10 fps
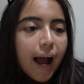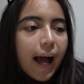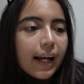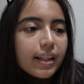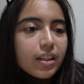
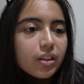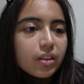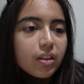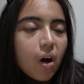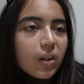I
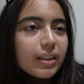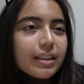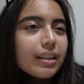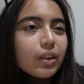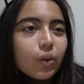
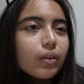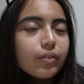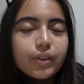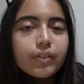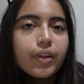honestly don't
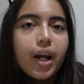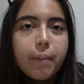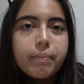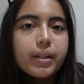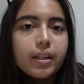feel very
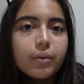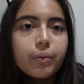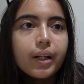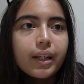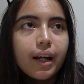happy
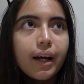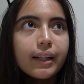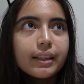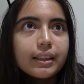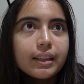when
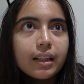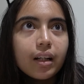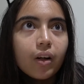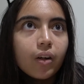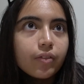I see a
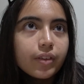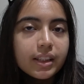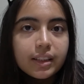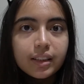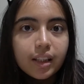lot of
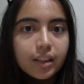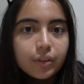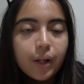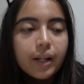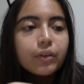kids in Sunday
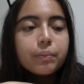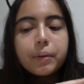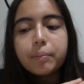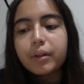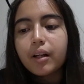school. I know
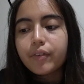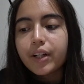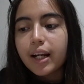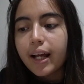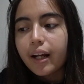people are
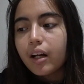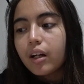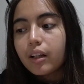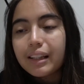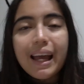very like,
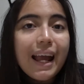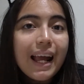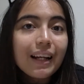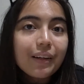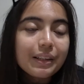yay, a lot